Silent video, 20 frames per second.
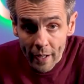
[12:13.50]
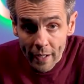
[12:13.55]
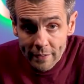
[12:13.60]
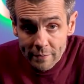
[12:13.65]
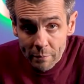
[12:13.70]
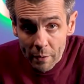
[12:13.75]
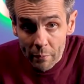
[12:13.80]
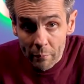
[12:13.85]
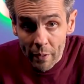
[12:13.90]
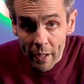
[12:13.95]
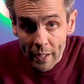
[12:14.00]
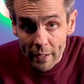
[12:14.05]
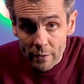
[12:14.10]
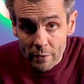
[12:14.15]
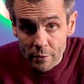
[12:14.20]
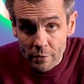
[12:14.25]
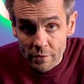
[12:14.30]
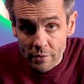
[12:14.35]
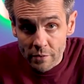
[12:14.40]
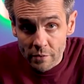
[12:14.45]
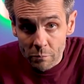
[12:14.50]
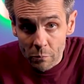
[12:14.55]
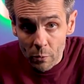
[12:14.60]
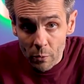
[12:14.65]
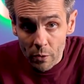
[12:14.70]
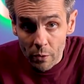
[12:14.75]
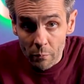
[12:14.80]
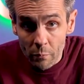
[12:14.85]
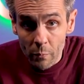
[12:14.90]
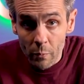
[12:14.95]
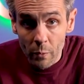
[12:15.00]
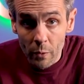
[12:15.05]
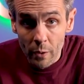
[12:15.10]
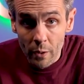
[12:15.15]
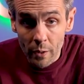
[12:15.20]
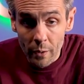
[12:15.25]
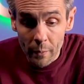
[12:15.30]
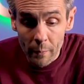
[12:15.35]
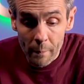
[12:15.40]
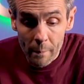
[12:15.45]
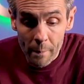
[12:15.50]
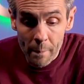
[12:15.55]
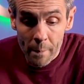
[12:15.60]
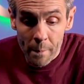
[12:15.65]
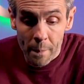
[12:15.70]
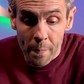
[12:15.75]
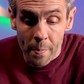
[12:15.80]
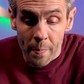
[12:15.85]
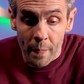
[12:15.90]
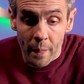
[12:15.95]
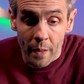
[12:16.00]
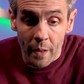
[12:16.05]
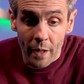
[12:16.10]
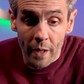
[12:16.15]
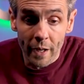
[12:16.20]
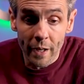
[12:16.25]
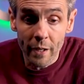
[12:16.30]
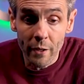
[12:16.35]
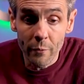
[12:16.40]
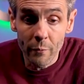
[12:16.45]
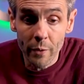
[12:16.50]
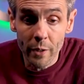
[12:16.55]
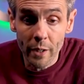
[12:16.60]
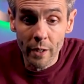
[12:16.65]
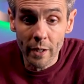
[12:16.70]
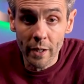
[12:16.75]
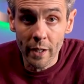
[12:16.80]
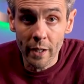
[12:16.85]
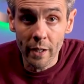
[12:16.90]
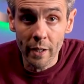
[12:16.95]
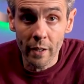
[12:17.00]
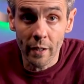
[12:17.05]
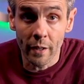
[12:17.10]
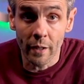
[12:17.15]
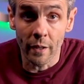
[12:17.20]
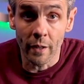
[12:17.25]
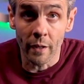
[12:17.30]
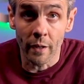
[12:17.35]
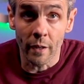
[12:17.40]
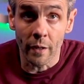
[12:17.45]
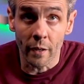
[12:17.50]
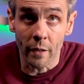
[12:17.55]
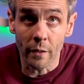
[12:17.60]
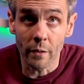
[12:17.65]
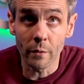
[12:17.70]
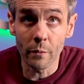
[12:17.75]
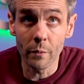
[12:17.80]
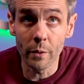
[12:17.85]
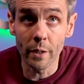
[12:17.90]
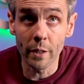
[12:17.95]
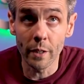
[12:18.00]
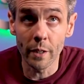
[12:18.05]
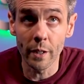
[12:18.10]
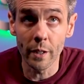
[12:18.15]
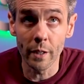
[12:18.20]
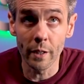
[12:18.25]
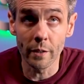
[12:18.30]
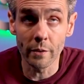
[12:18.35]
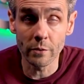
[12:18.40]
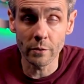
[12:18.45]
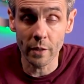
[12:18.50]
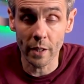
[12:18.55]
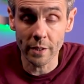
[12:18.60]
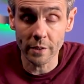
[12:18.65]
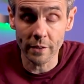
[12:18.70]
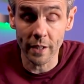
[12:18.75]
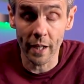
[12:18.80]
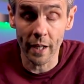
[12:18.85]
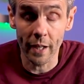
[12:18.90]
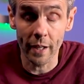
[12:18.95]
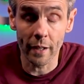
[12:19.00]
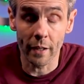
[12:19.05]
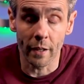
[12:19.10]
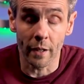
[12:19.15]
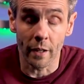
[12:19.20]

as my back loosens more and more, I can really, really stretch that